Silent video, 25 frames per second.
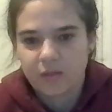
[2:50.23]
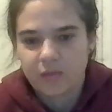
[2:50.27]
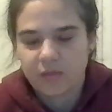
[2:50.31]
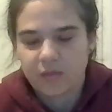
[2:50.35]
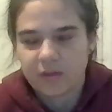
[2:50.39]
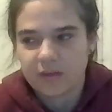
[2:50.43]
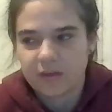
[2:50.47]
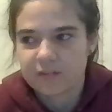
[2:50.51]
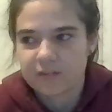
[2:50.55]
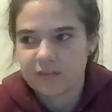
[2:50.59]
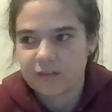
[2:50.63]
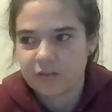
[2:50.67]

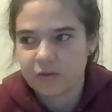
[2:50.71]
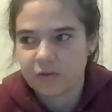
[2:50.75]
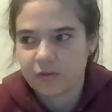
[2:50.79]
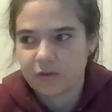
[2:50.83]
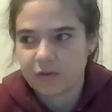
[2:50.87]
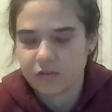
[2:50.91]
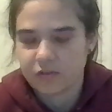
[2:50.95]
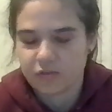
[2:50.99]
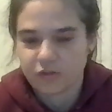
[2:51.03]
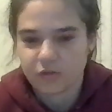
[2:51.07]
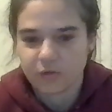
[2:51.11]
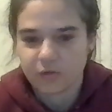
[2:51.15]
Things that you
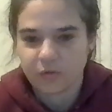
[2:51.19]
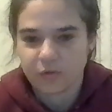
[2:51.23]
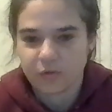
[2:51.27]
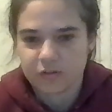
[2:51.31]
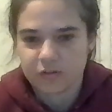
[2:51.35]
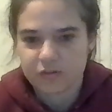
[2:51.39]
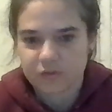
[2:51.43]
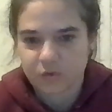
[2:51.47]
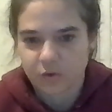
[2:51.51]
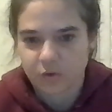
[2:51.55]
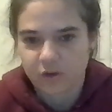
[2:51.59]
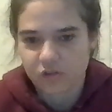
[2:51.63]
could do
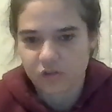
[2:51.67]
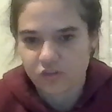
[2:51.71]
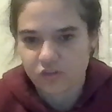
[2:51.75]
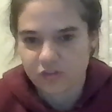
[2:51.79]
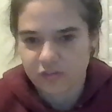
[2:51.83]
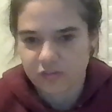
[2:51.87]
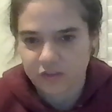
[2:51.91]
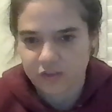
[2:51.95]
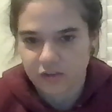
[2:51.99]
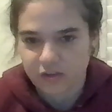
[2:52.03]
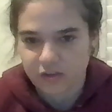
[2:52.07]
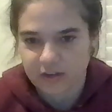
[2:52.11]
or
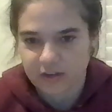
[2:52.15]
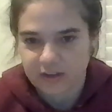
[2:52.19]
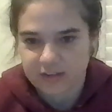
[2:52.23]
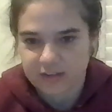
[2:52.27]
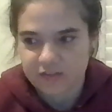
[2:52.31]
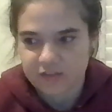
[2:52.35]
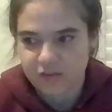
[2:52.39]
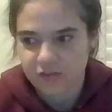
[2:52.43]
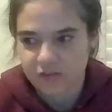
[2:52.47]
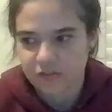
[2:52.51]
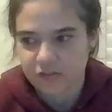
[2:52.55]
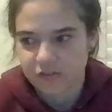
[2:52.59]
questions that you could
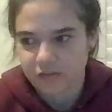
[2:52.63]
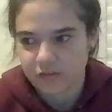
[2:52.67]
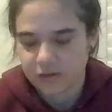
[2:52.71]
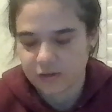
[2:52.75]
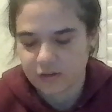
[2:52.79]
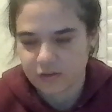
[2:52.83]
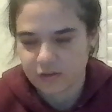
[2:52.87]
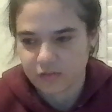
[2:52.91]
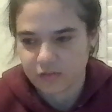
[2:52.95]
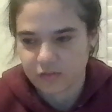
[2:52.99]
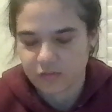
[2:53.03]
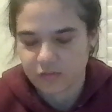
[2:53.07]
ask your
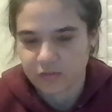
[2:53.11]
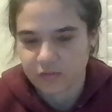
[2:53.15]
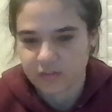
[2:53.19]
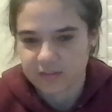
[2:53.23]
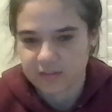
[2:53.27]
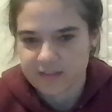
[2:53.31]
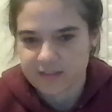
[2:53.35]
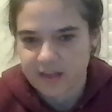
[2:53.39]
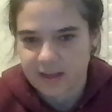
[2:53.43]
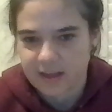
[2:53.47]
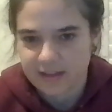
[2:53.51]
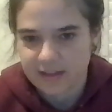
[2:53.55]
students for
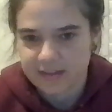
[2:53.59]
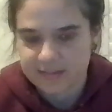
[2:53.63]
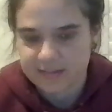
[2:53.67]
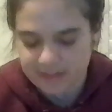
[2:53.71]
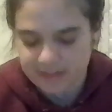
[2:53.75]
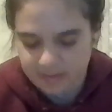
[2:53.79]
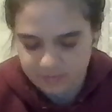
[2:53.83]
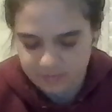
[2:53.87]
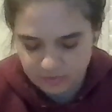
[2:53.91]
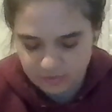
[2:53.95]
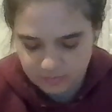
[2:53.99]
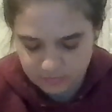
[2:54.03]
this
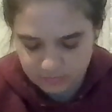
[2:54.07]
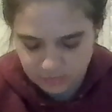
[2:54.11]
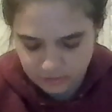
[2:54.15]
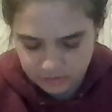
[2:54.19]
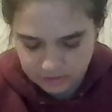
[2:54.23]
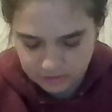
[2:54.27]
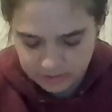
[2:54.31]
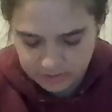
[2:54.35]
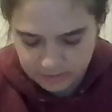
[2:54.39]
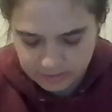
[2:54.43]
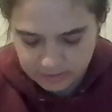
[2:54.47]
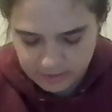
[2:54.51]
highest level of
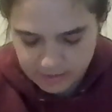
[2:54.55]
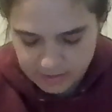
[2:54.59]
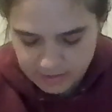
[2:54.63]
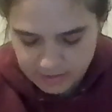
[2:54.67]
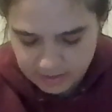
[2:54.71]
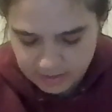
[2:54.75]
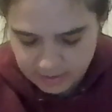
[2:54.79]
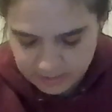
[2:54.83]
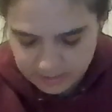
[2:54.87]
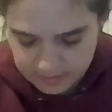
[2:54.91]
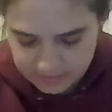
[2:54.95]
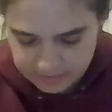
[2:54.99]
learning
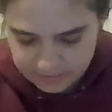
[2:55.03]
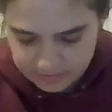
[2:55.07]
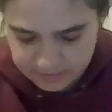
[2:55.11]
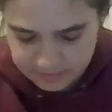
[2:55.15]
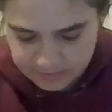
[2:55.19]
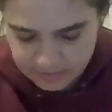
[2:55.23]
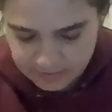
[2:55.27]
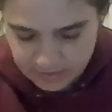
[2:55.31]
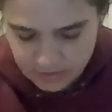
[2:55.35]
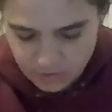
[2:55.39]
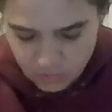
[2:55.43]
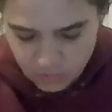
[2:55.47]

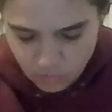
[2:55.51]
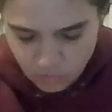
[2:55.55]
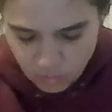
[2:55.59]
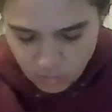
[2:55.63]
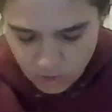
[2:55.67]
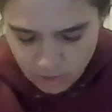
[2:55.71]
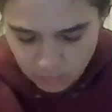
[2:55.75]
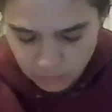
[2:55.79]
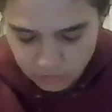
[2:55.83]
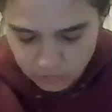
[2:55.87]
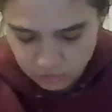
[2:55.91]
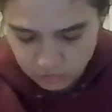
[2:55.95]
is,
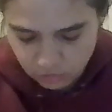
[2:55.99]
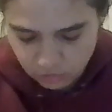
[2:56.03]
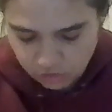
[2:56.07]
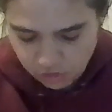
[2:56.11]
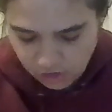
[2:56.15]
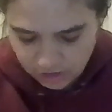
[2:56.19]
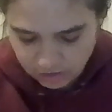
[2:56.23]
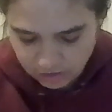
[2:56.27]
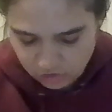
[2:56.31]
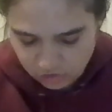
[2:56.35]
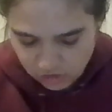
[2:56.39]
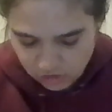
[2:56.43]
what would you
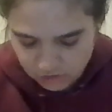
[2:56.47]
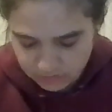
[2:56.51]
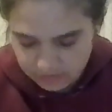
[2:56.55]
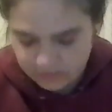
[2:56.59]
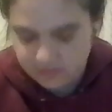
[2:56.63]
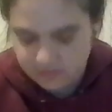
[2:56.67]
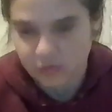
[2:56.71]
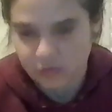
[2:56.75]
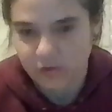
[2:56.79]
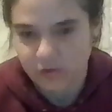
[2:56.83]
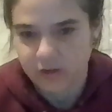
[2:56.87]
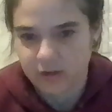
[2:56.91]
change in
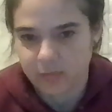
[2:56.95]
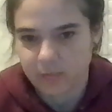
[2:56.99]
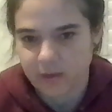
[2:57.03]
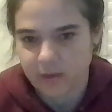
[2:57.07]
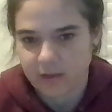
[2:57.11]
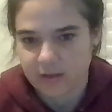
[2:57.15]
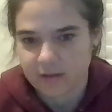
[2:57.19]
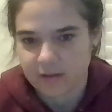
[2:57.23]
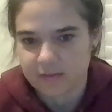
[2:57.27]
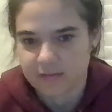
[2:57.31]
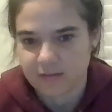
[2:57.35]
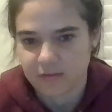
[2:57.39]
the story to
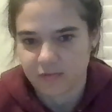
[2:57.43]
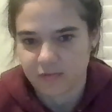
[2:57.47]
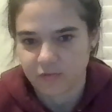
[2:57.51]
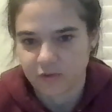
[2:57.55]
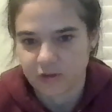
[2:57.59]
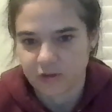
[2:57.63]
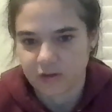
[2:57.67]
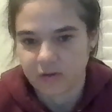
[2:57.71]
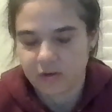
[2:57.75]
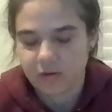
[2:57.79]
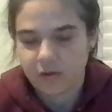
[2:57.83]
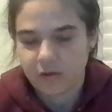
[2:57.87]
make it
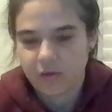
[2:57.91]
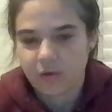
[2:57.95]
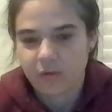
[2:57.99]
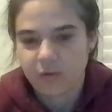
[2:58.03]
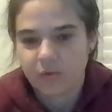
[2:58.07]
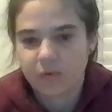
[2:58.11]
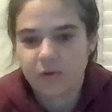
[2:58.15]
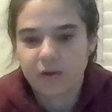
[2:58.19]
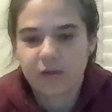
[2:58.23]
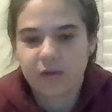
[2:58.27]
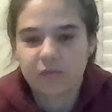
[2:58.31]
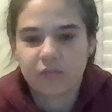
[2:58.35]
different?
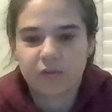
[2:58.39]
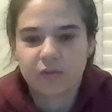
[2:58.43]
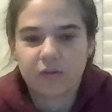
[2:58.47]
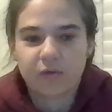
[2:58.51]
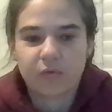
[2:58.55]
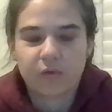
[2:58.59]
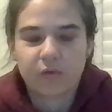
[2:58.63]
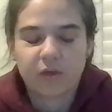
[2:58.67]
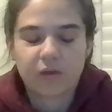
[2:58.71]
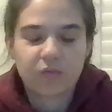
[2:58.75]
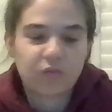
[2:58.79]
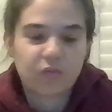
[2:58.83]
Or
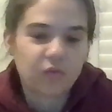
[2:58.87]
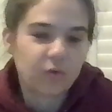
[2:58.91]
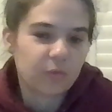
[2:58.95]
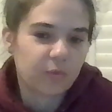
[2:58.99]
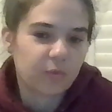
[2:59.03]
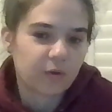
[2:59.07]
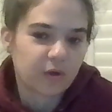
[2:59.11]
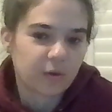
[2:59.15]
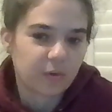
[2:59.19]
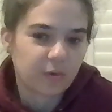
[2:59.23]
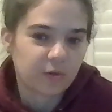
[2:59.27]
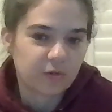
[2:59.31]
even if you
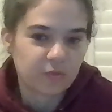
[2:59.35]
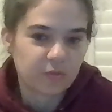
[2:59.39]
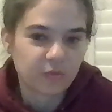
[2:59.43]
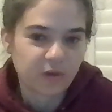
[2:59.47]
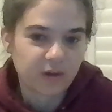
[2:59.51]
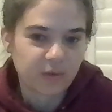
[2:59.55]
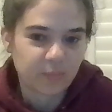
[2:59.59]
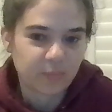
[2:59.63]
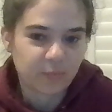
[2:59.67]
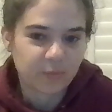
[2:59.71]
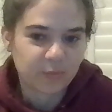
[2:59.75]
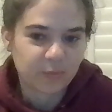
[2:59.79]
were going to
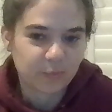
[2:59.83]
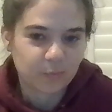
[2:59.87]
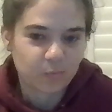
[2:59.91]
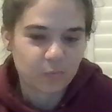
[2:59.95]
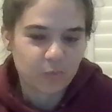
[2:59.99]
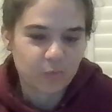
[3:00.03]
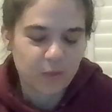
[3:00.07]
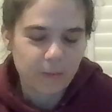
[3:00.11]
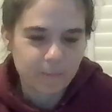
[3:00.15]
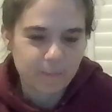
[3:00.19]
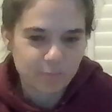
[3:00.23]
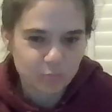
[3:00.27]
write a
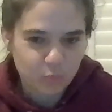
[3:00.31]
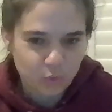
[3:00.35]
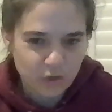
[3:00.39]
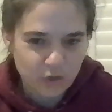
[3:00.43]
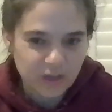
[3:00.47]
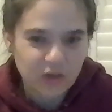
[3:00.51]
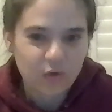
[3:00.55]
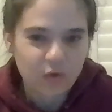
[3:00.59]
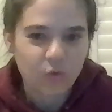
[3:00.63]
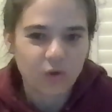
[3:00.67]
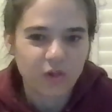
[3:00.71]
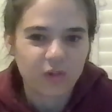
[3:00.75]

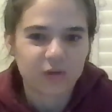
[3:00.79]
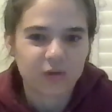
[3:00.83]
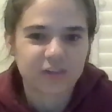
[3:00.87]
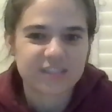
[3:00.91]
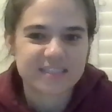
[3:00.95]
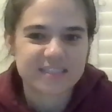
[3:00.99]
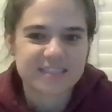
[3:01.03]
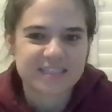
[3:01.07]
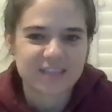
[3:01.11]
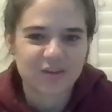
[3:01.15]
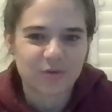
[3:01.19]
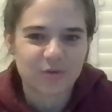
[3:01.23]
prequel or
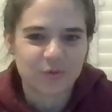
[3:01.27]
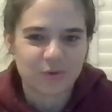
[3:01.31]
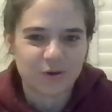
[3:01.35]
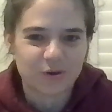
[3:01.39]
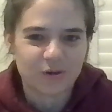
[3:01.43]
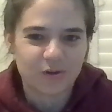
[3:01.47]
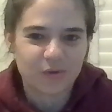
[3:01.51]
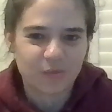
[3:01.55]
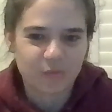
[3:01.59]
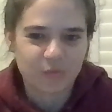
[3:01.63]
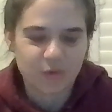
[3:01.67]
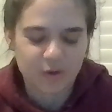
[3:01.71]

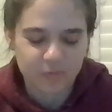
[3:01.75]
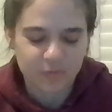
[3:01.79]
sequel,